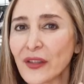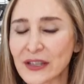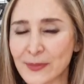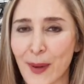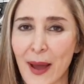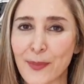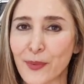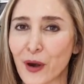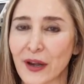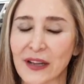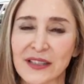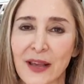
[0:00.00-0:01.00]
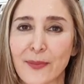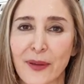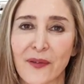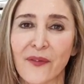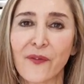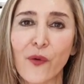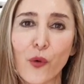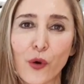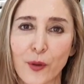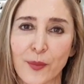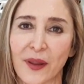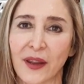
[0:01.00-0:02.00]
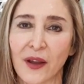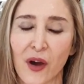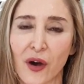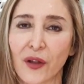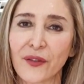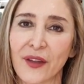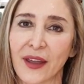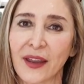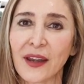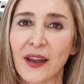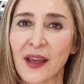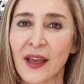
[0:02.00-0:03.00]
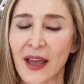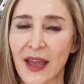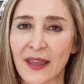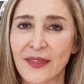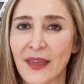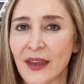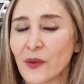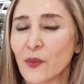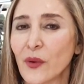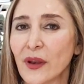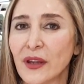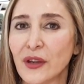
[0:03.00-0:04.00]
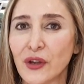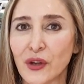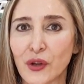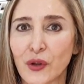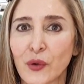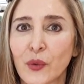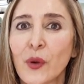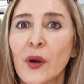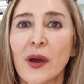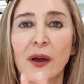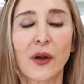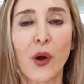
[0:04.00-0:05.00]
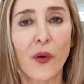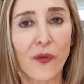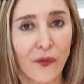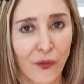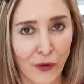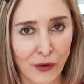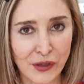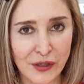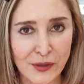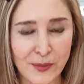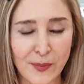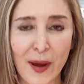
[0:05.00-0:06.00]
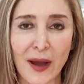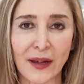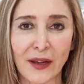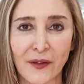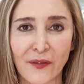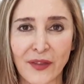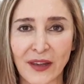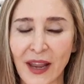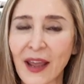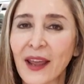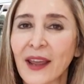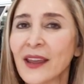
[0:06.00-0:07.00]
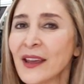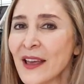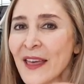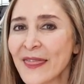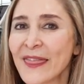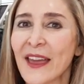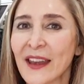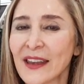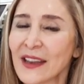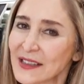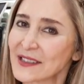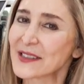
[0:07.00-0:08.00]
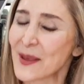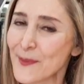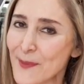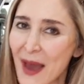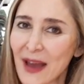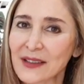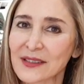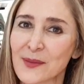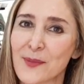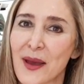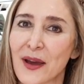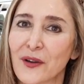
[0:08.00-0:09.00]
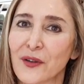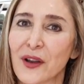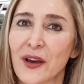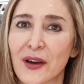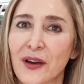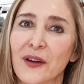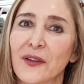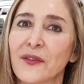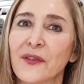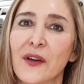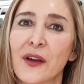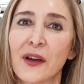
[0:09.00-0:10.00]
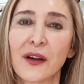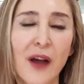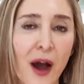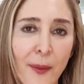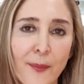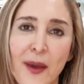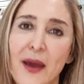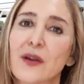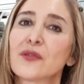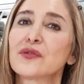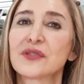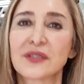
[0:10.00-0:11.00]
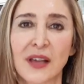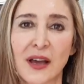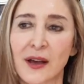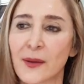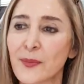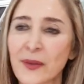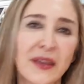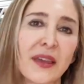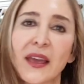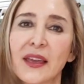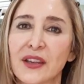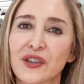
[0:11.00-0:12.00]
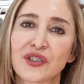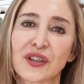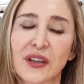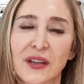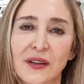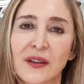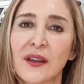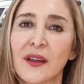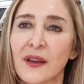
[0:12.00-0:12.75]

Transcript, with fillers: these byproducts have been forming all night, and then when you go first potty of the day, then it's the max amount of compounds, pH and